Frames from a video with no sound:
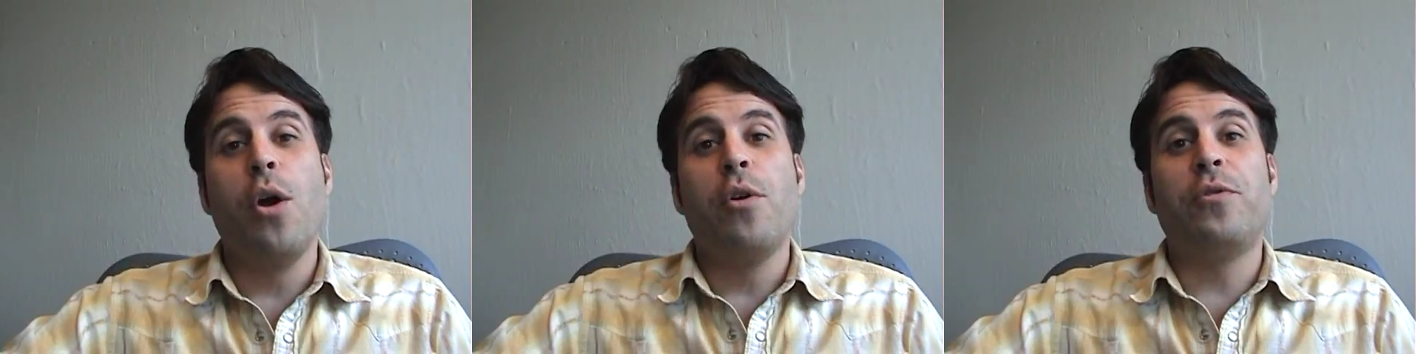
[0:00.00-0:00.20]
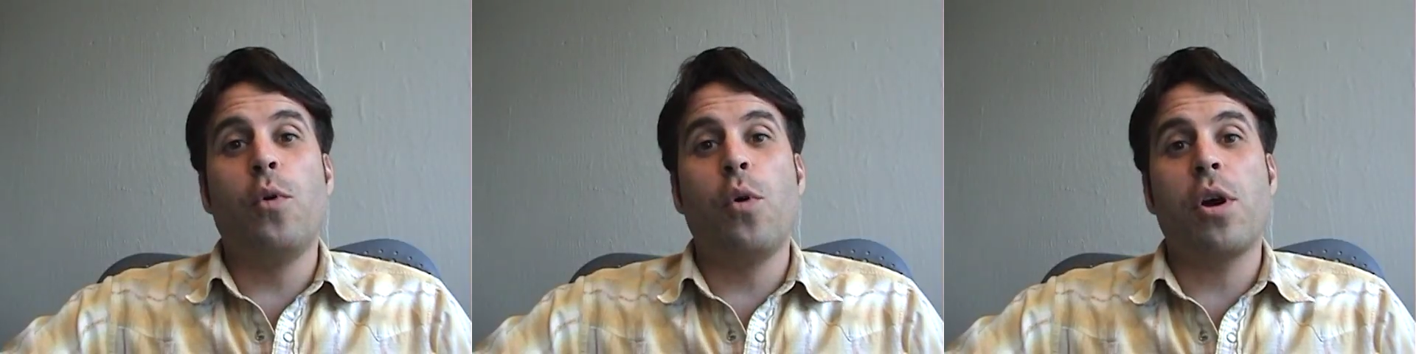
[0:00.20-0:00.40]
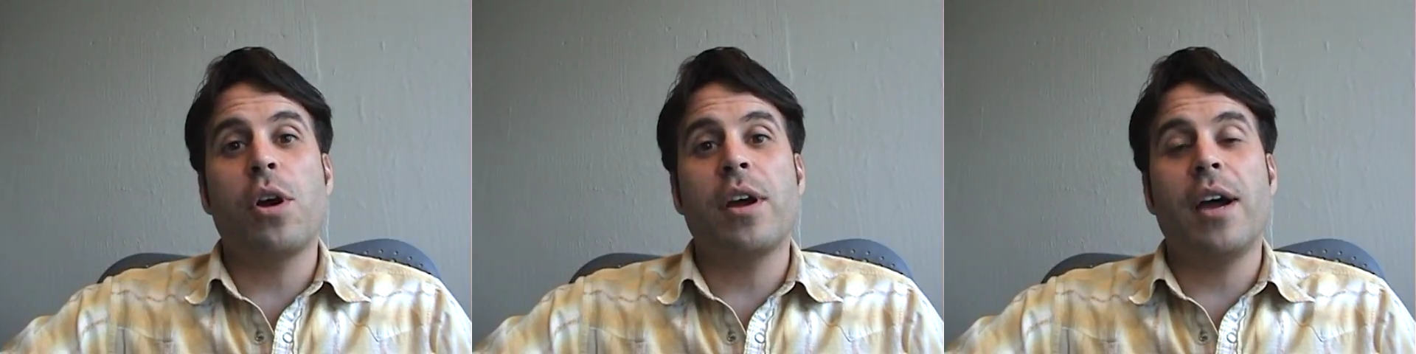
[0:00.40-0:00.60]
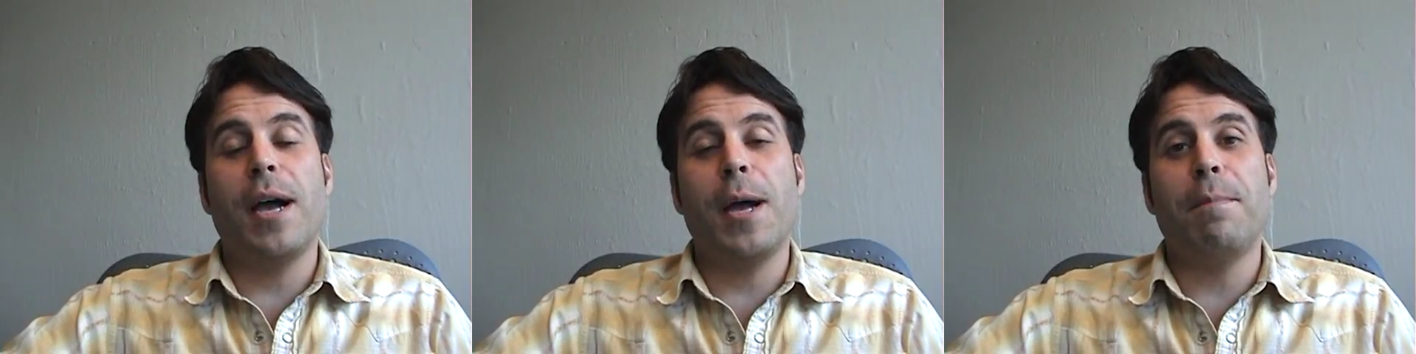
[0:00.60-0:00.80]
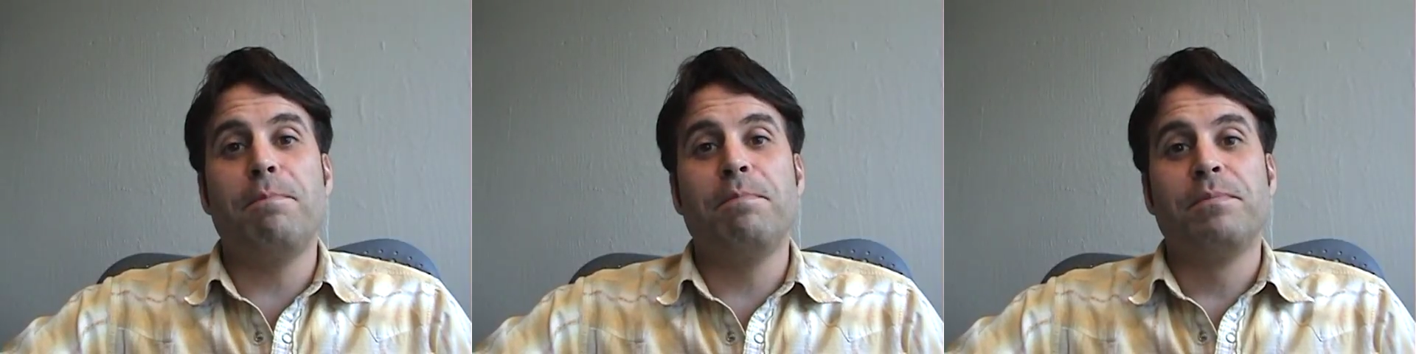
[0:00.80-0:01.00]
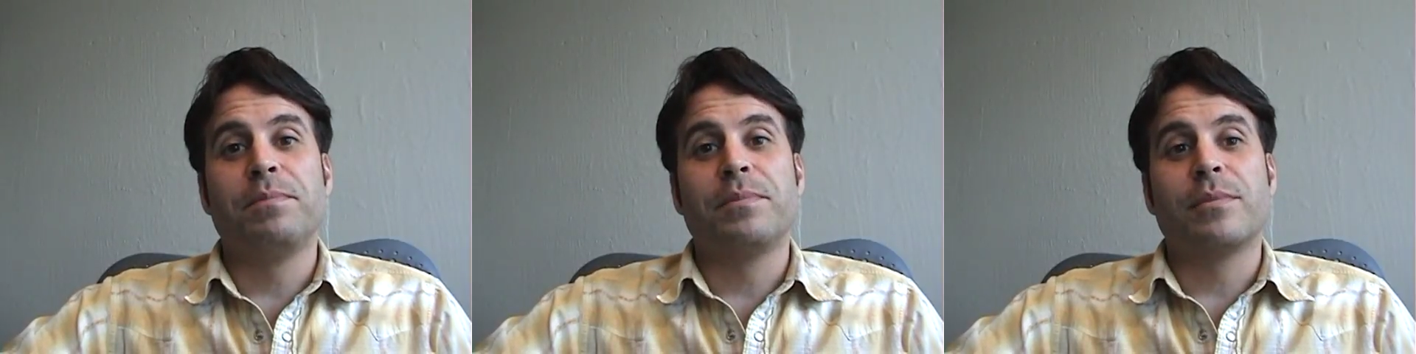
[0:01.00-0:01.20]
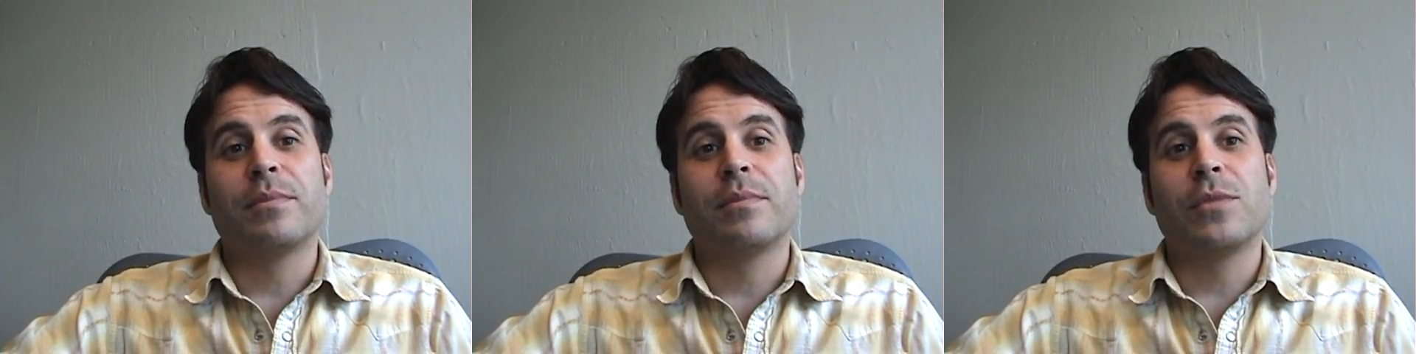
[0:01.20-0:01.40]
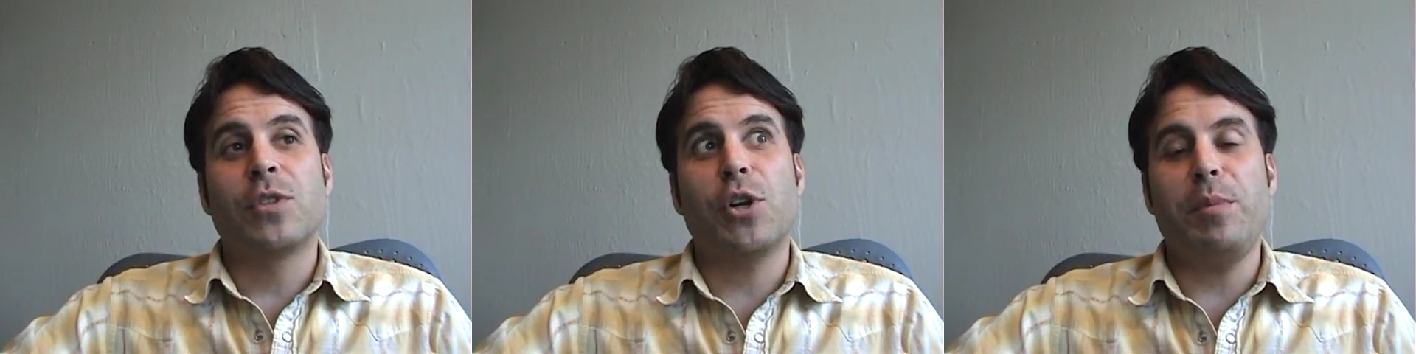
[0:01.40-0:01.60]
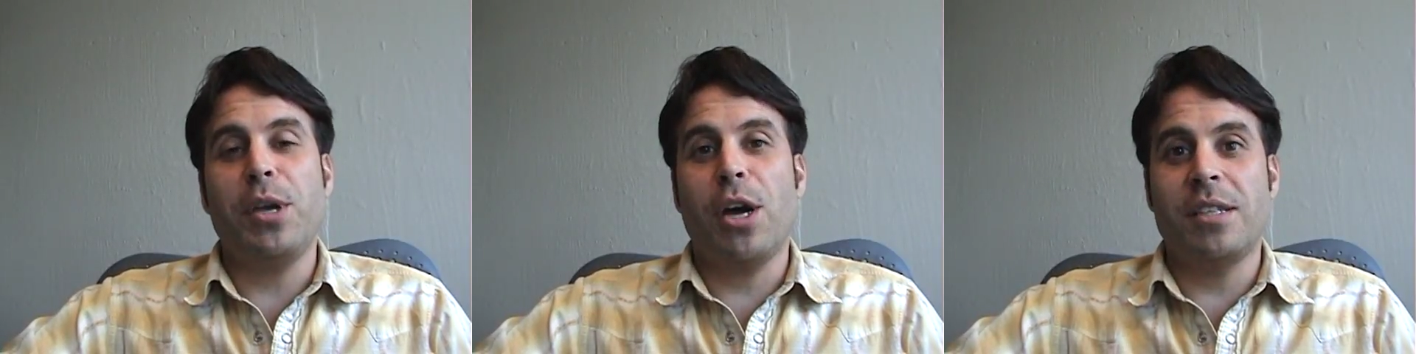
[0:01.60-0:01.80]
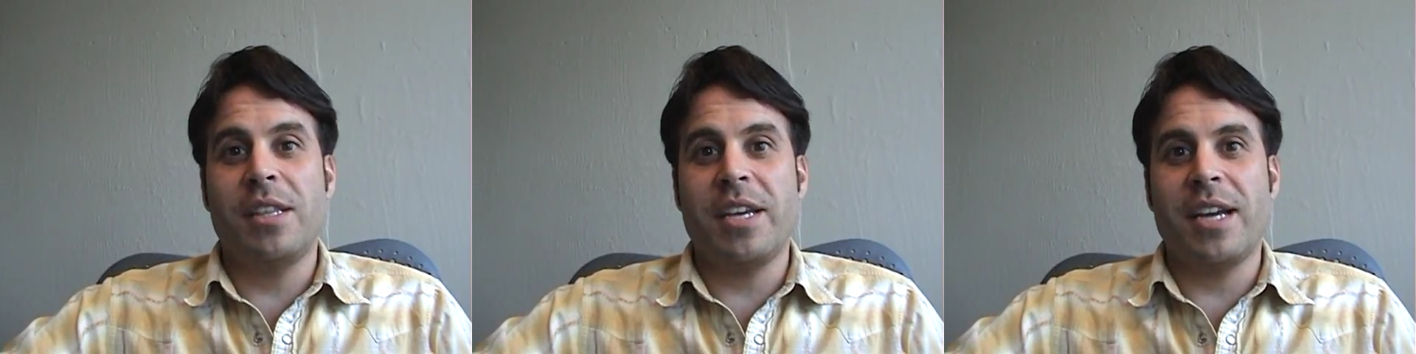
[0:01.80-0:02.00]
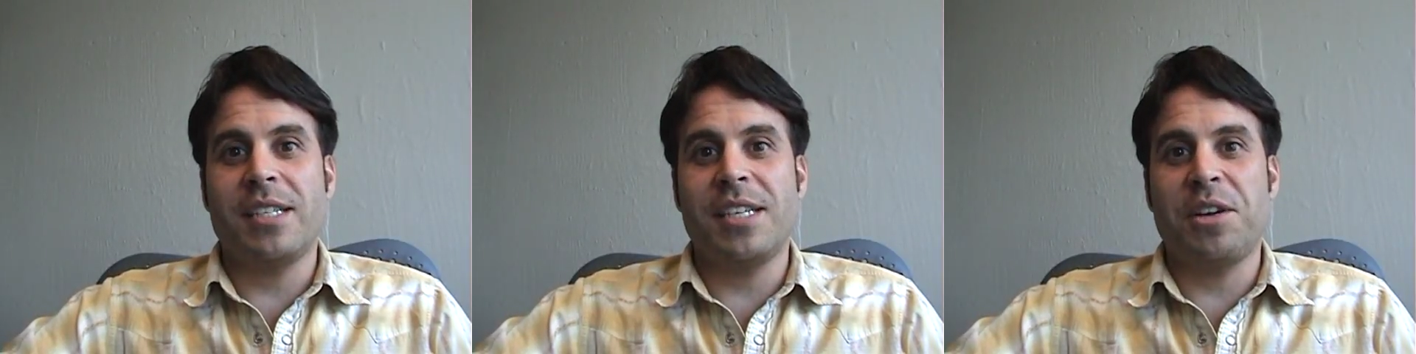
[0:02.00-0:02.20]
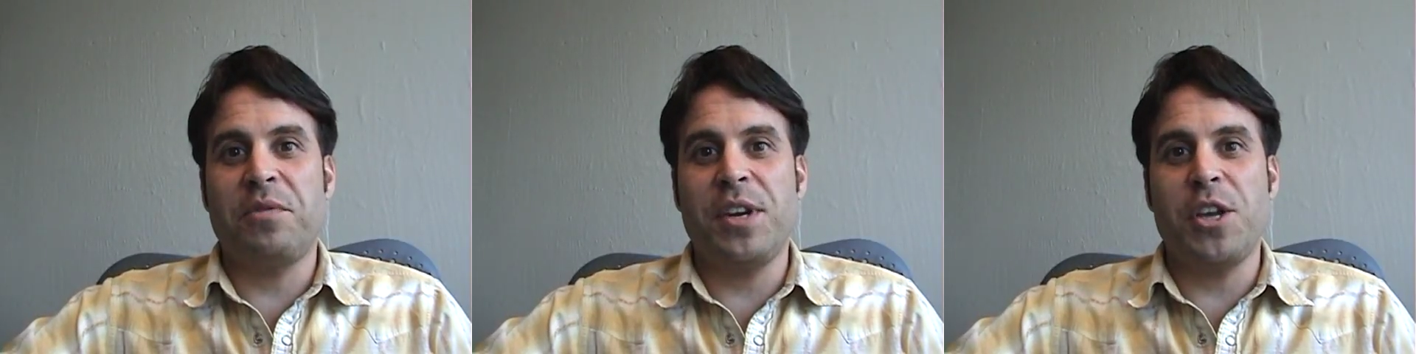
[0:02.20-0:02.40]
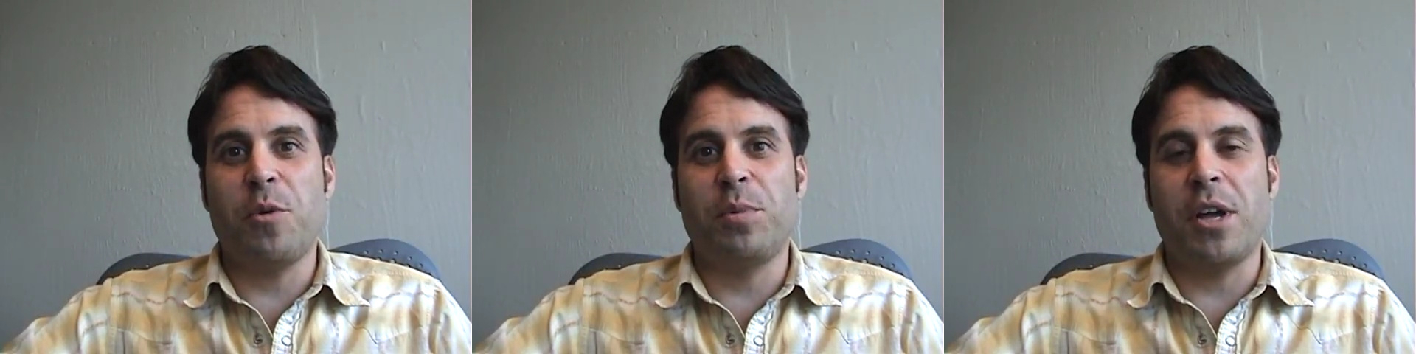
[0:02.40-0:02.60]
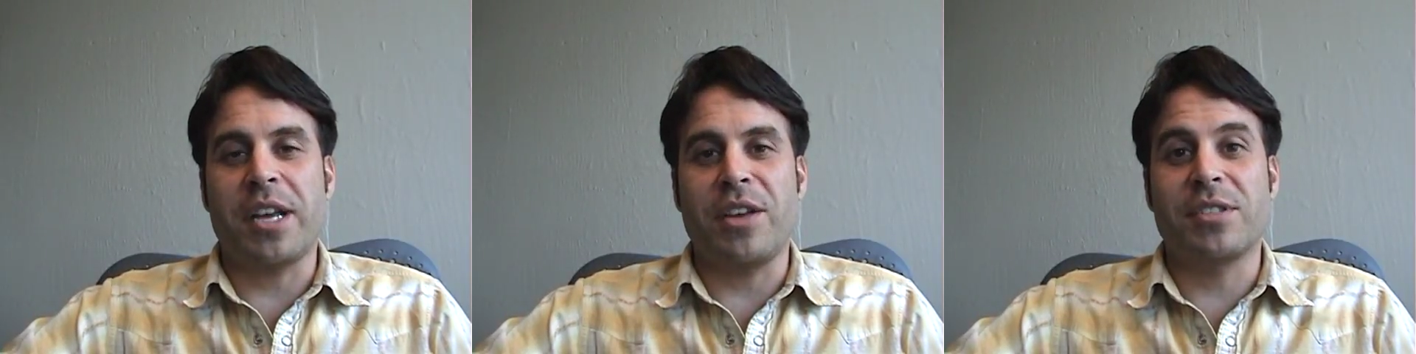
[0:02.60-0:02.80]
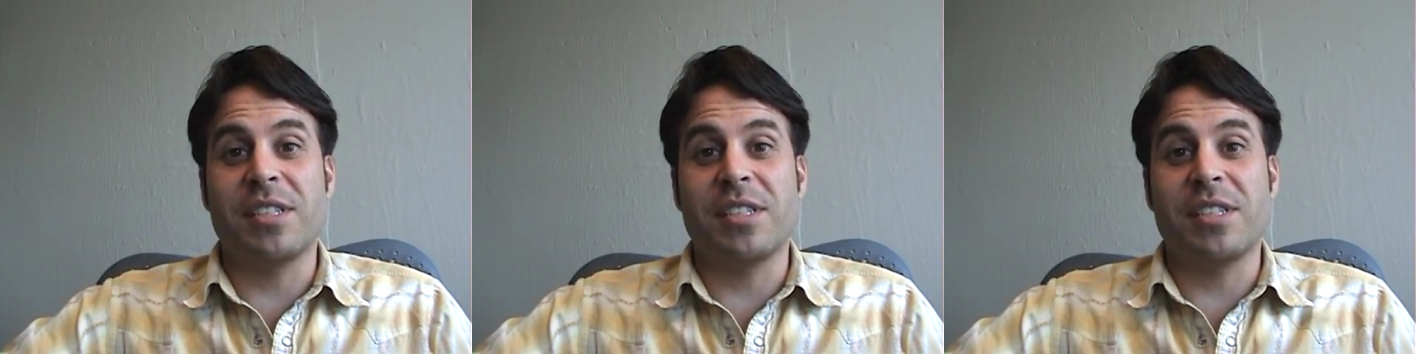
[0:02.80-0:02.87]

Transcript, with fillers: for um, turned me on to the idea of video blogging.